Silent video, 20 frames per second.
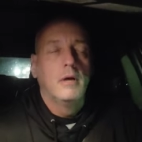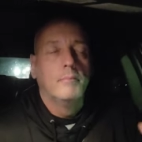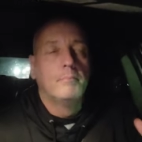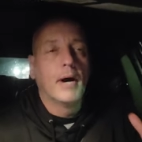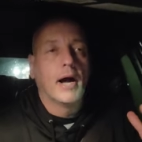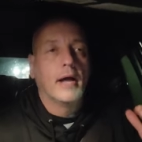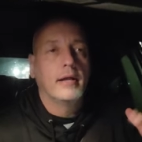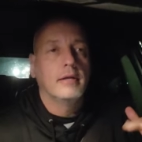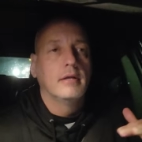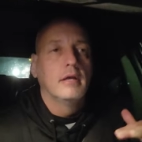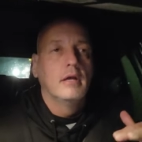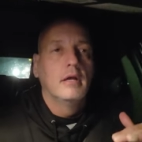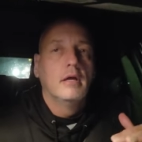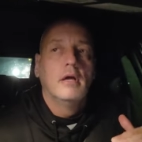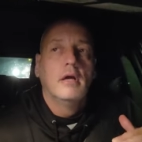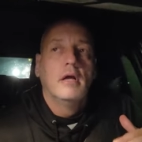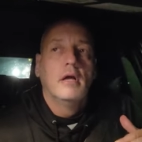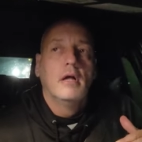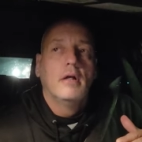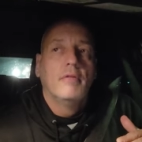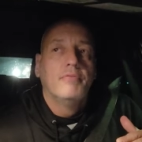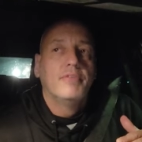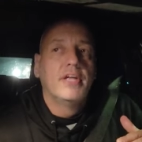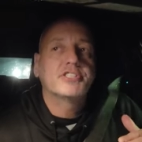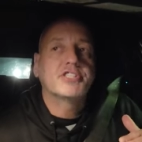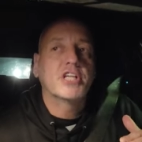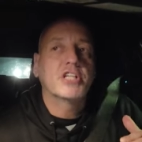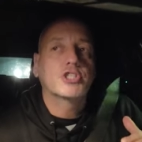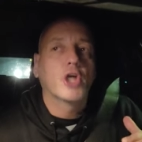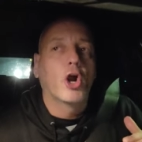But
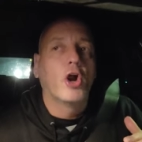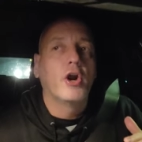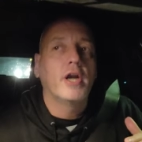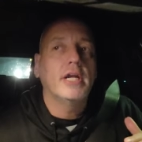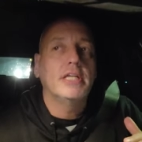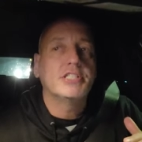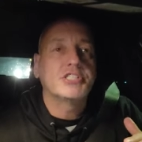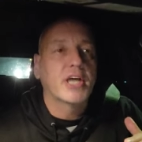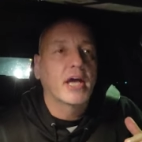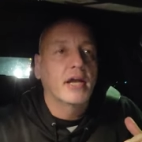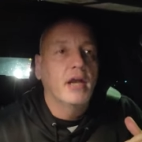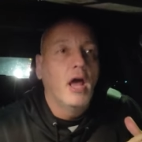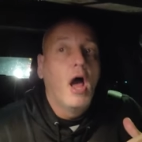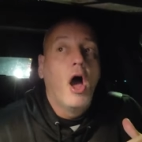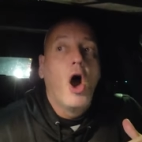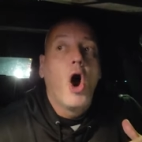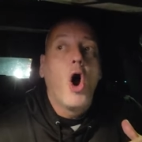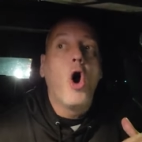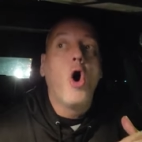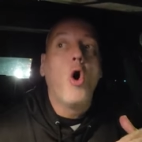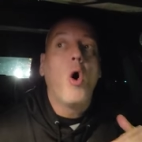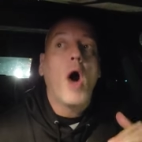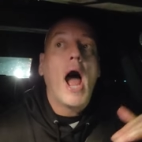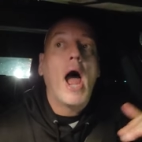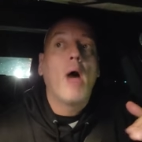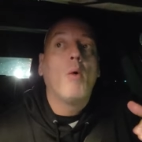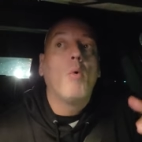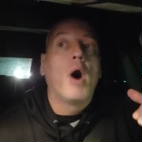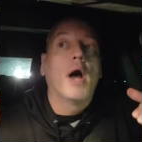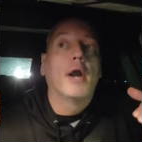this attorney said, Oh,
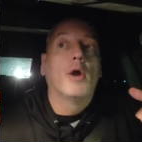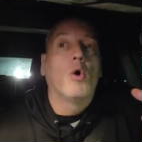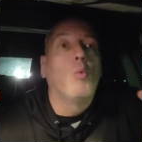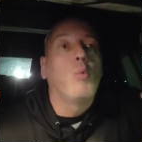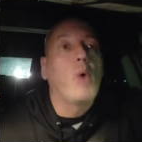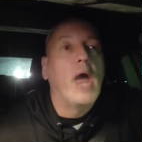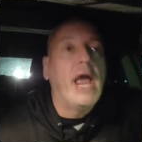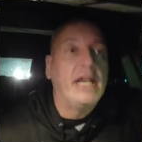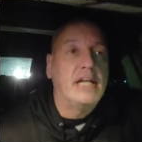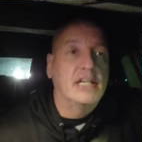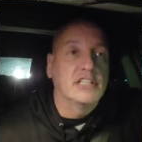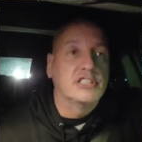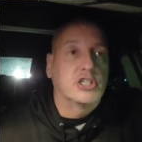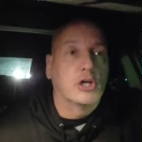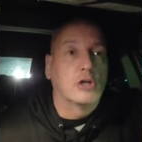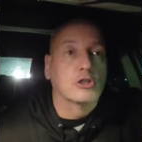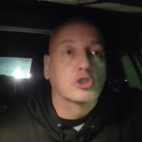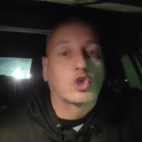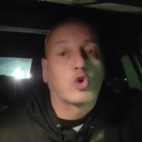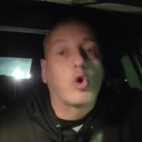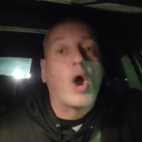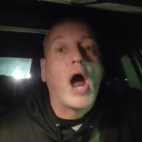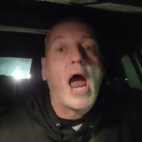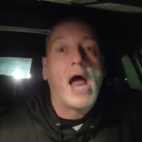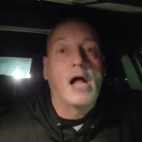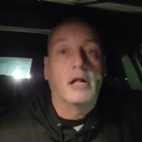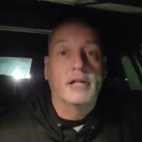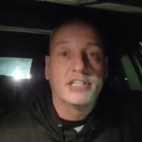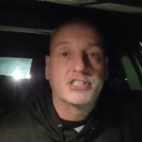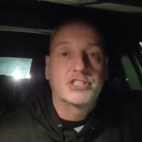I want to wait until
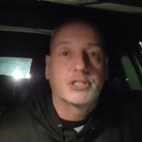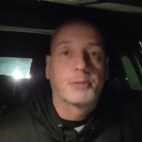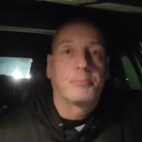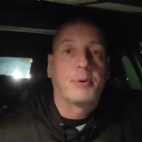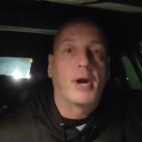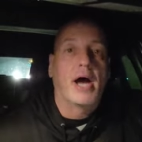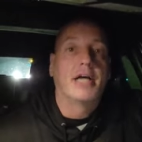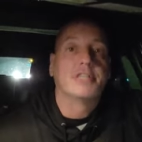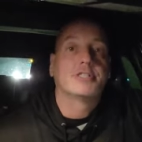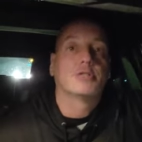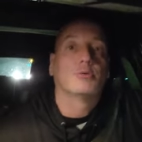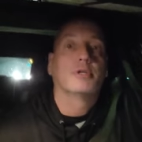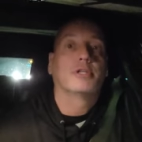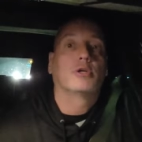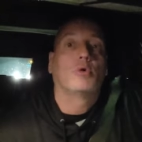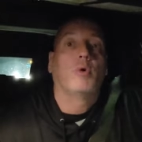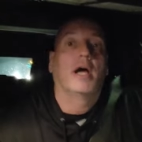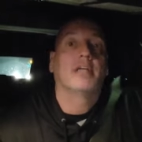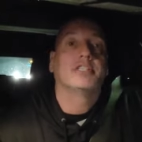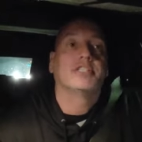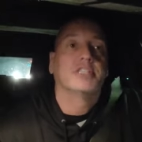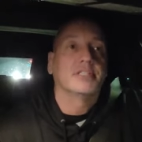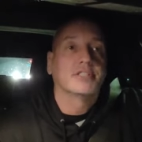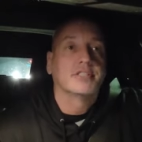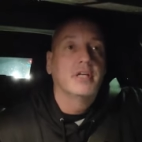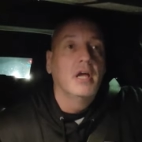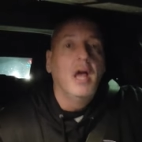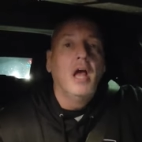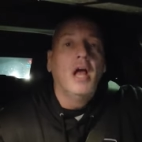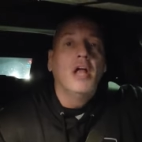trial and surprise her with
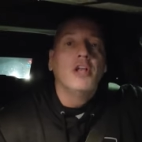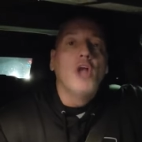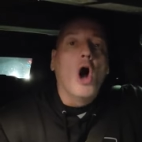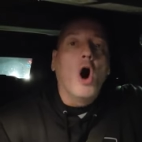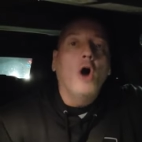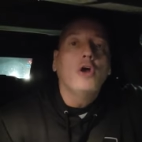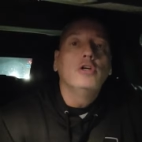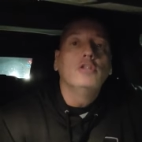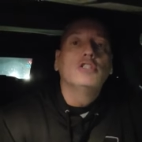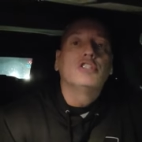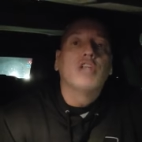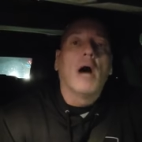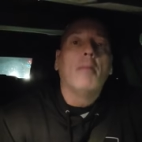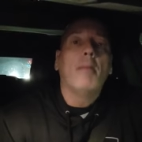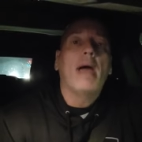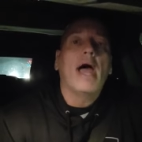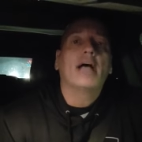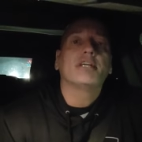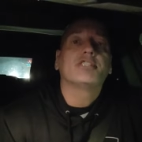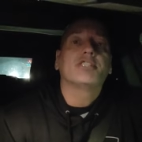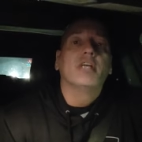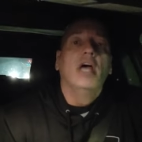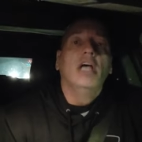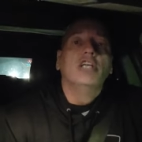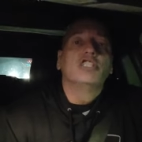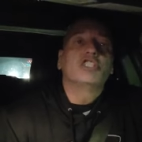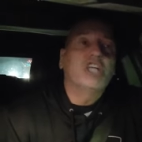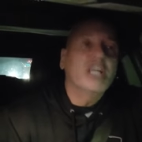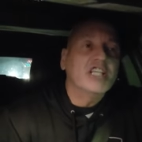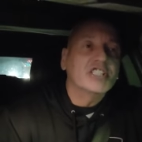questions. No, you dumbass.
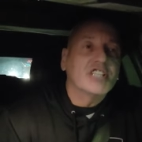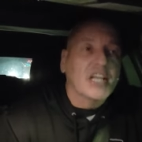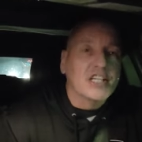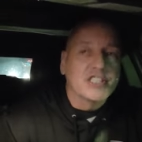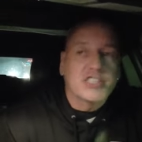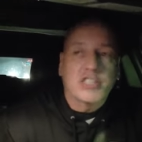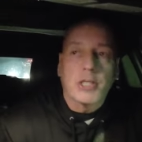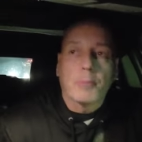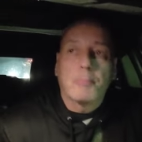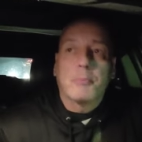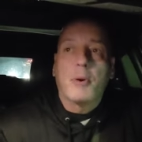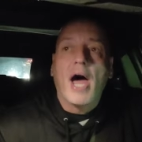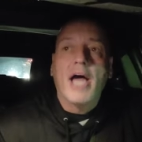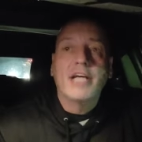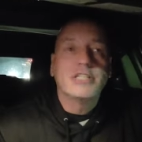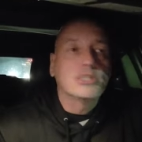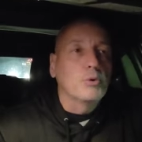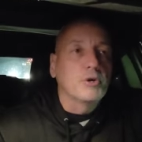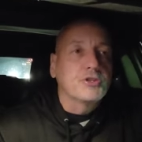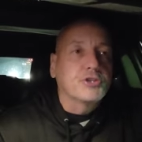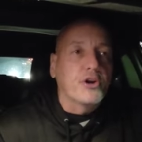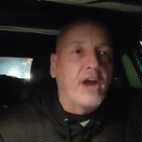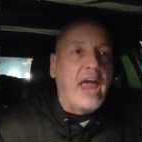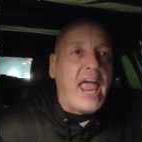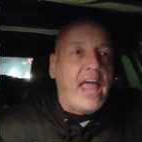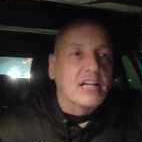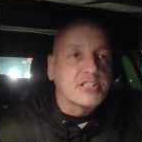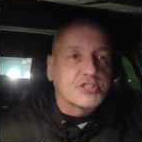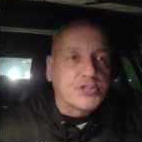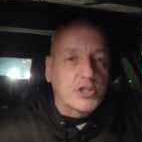She's going to surprise you with her
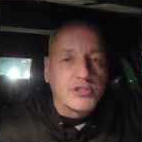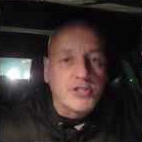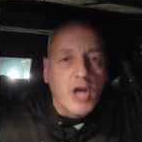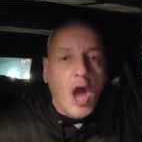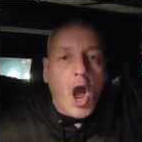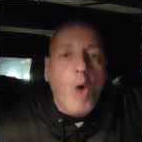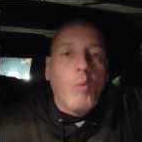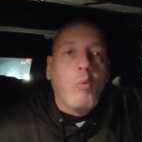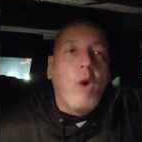answers.